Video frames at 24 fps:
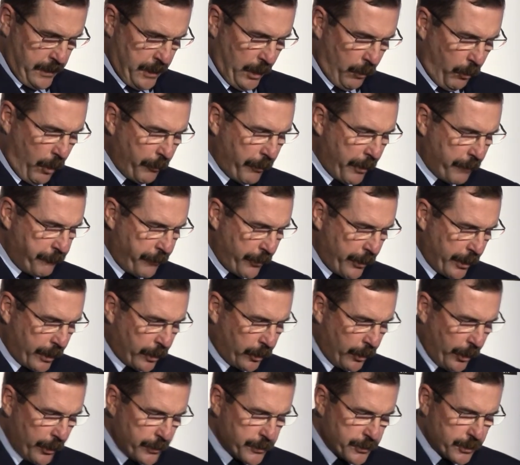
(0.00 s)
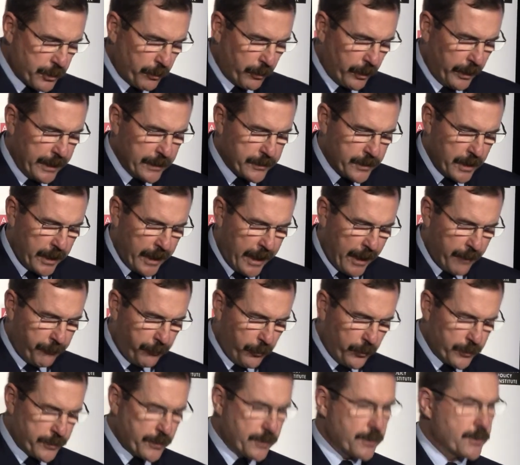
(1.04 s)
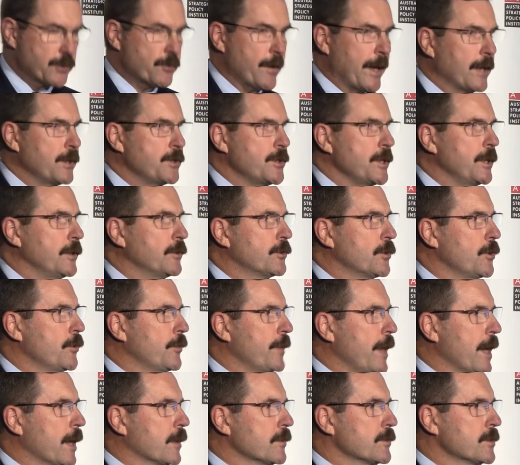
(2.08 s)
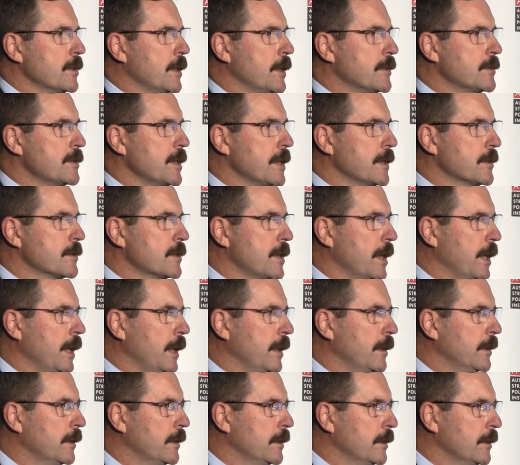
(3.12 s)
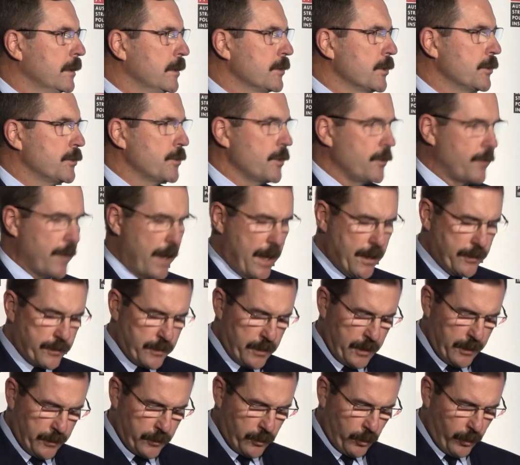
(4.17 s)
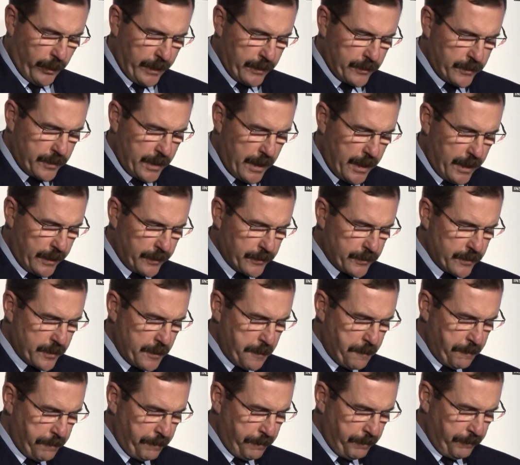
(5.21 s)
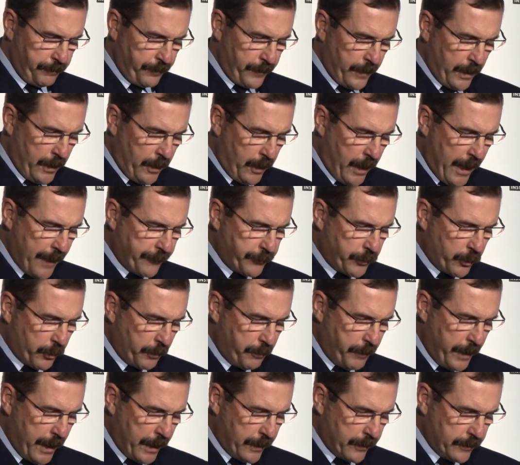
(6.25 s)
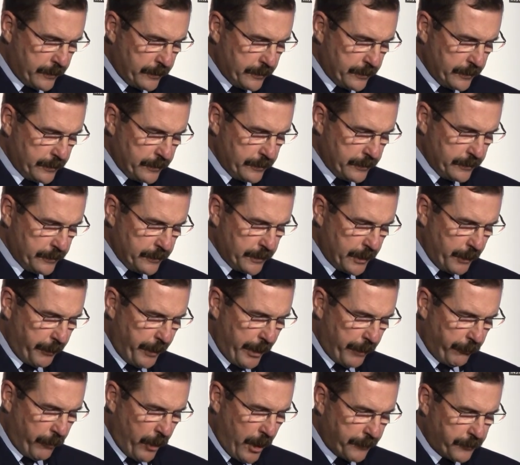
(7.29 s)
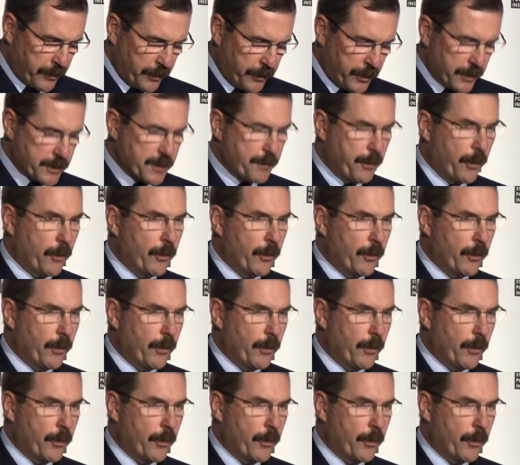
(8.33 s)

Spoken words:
Now, while we're very close to releasing Air Force's strategy 2016 to 2026, I have to admit that we arrived at this